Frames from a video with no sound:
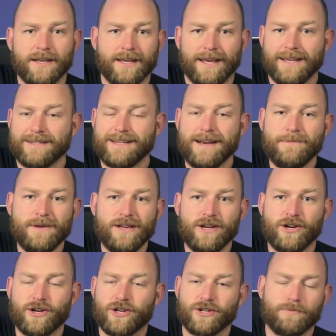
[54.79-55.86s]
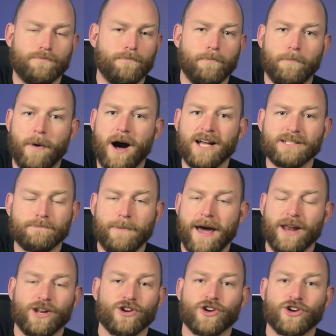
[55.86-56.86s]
is going to be your boss battler